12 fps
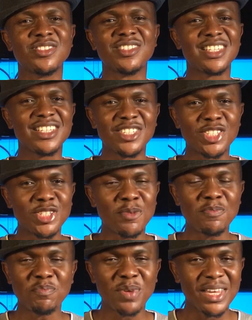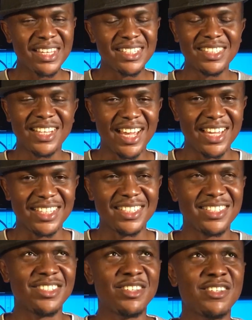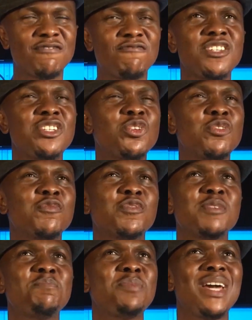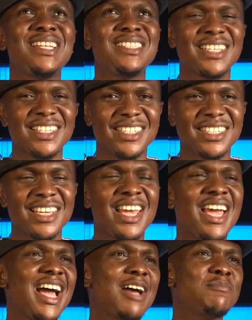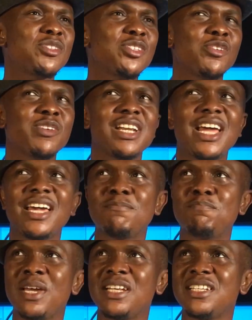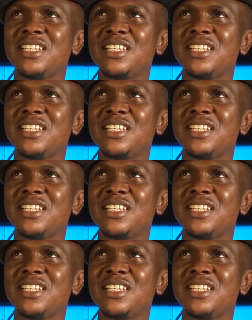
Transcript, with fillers: say stop paying tithes. It's not a video of repentance. I'm sorry, like Benny